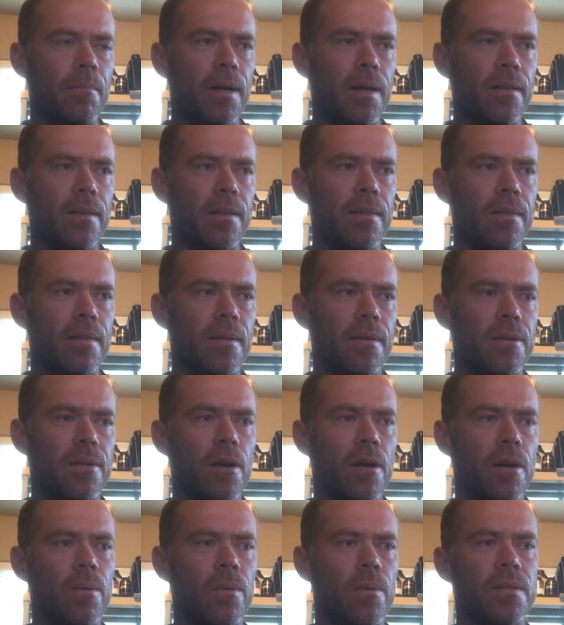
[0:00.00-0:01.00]
But
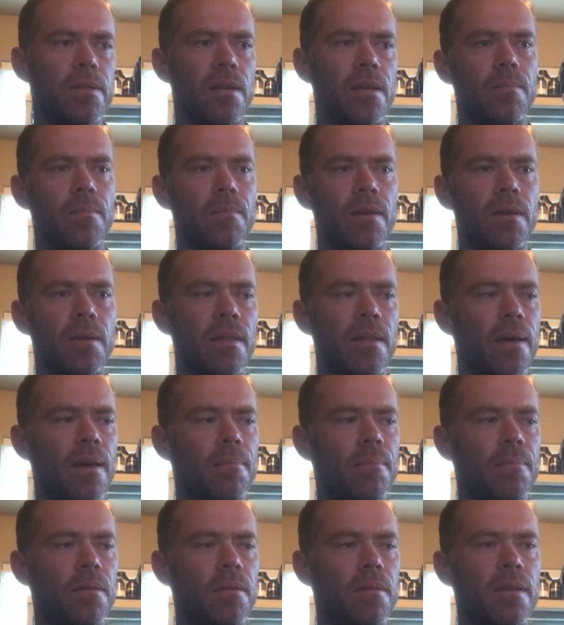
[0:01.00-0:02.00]
there's always going to be
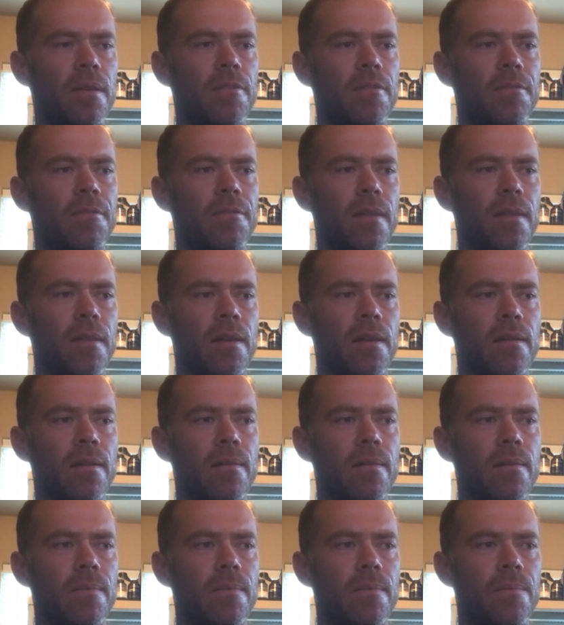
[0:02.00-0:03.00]
that belief that,
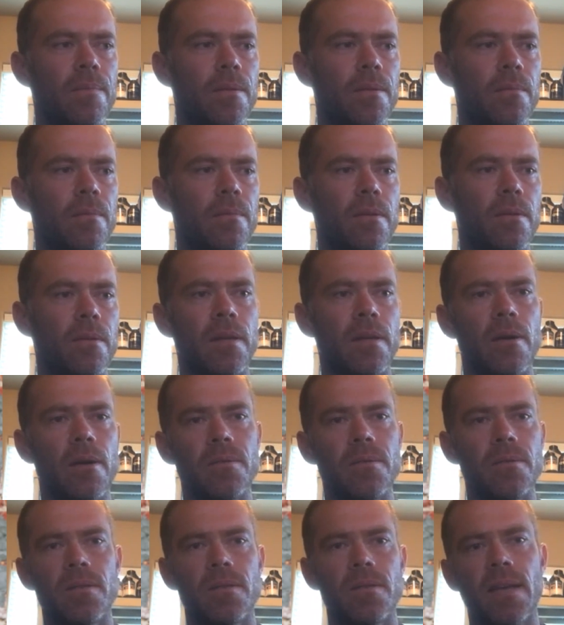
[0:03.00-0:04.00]
well, he
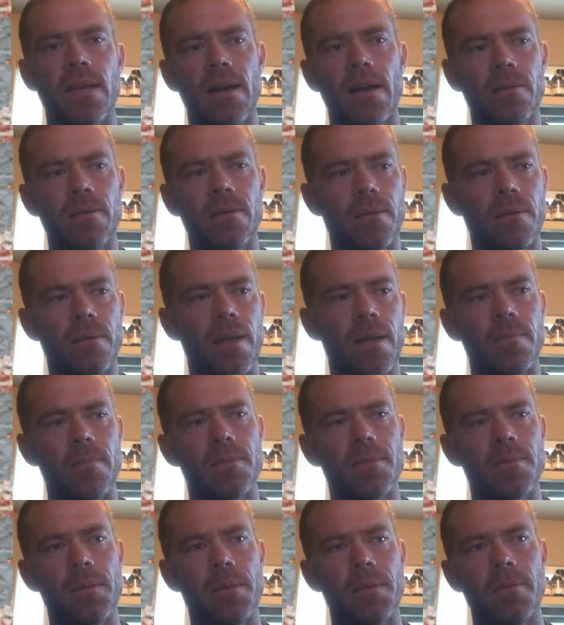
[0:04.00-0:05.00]
owns the tactical
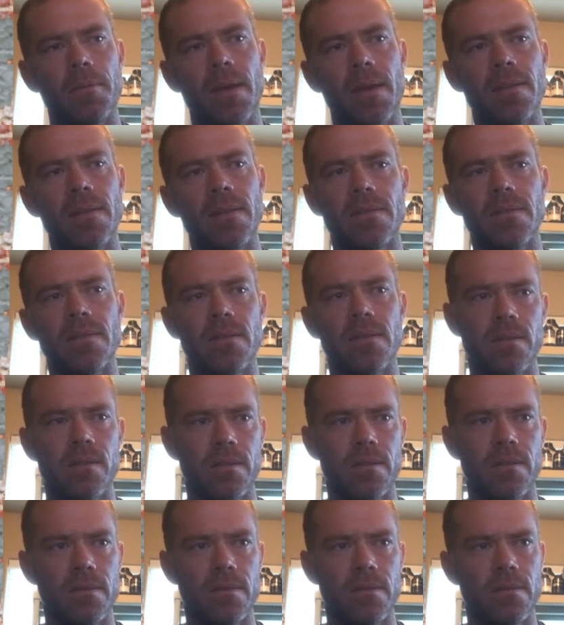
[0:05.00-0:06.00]
games. People made
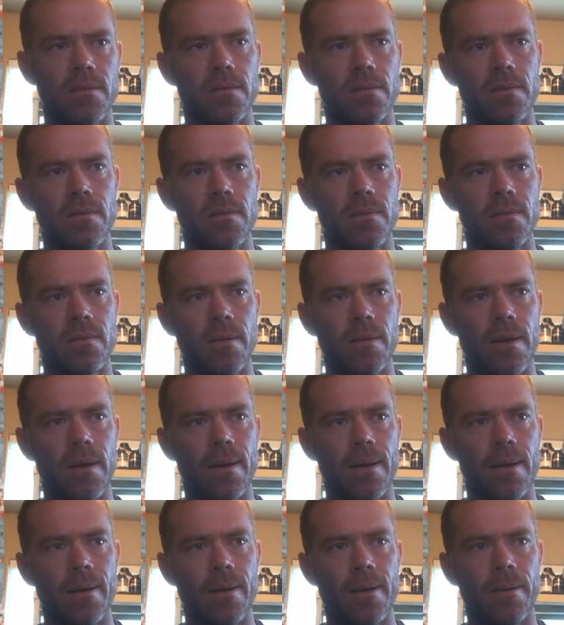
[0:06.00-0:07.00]
decisions
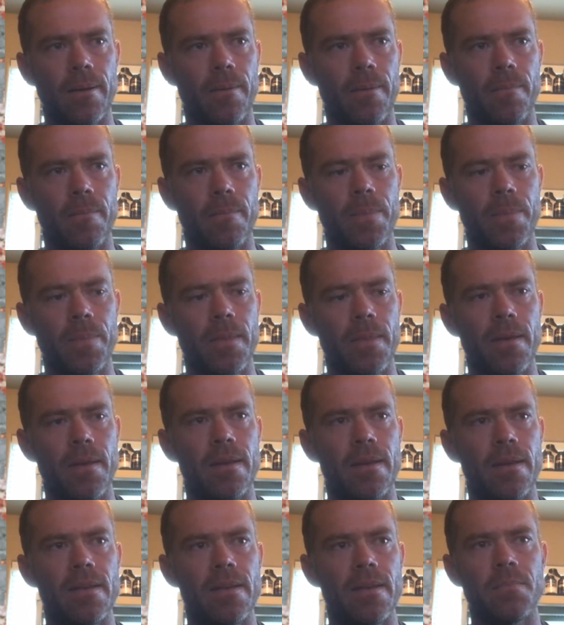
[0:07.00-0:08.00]

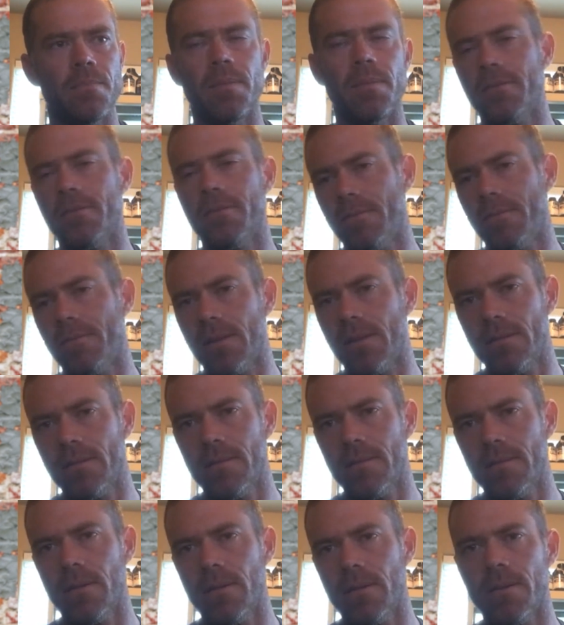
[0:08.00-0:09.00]
in his benefit.
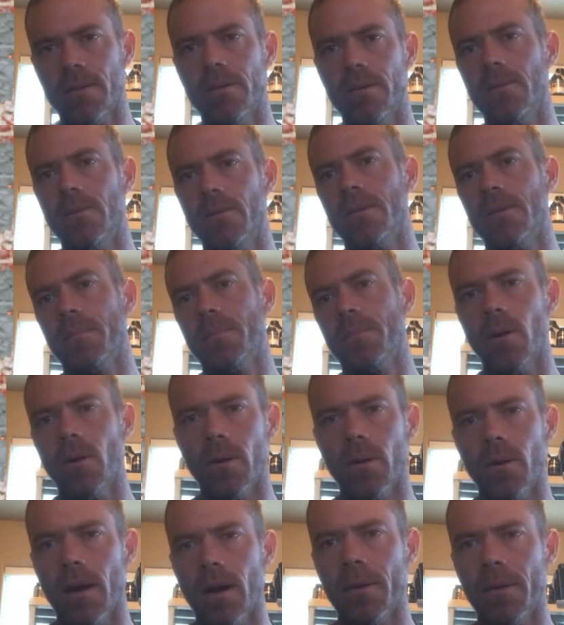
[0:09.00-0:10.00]
He knew what the
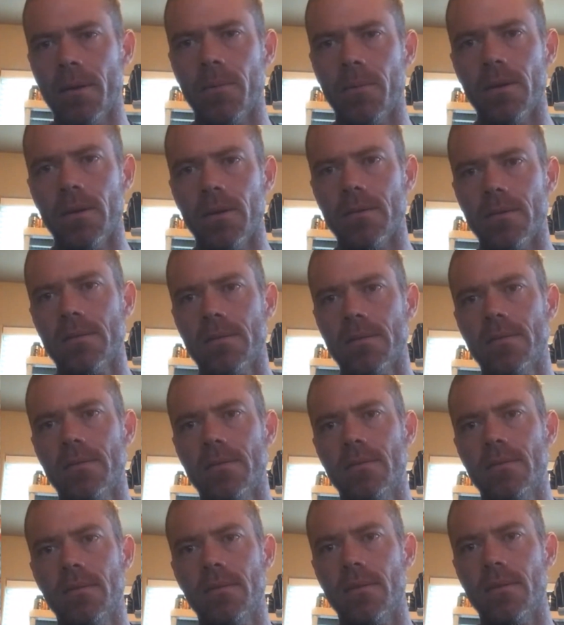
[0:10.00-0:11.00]
programming was.
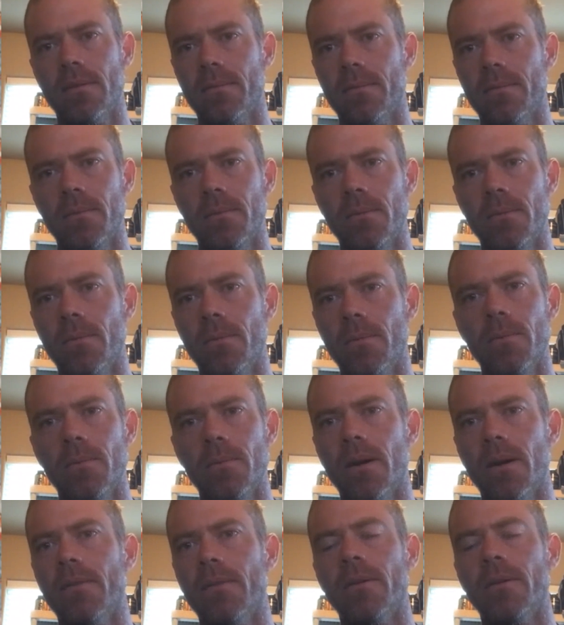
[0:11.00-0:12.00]

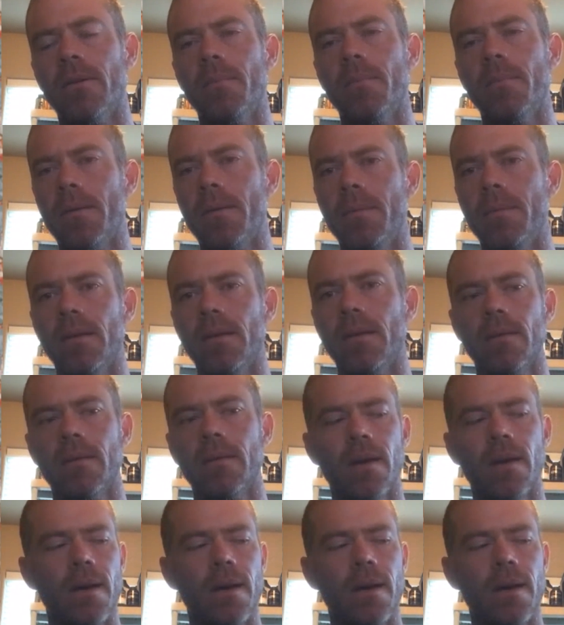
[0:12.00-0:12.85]
Whatever it may be.